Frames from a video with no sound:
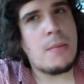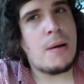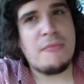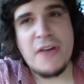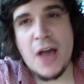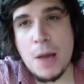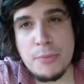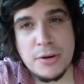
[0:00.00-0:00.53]
My
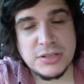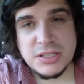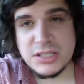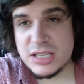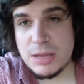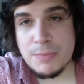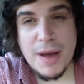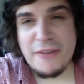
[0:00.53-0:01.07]
mum felt a
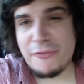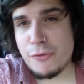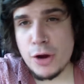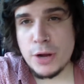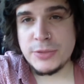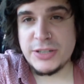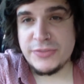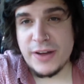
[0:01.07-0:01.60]
presence in the
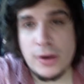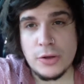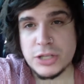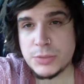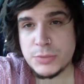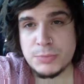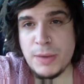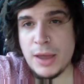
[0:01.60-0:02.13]
bathroom. She felt
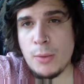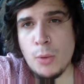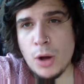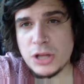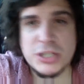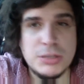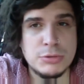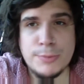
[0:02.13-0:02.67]
like she was being
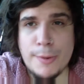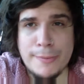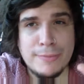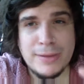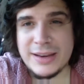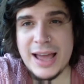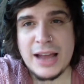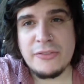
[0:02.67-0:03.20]
watched. It was
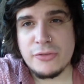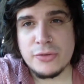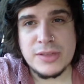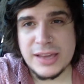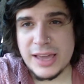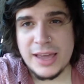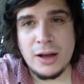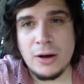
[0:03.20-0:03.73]
probably my dad
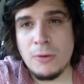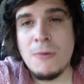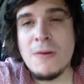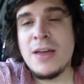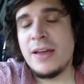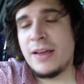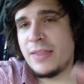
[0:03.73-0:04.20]
through the keyhole.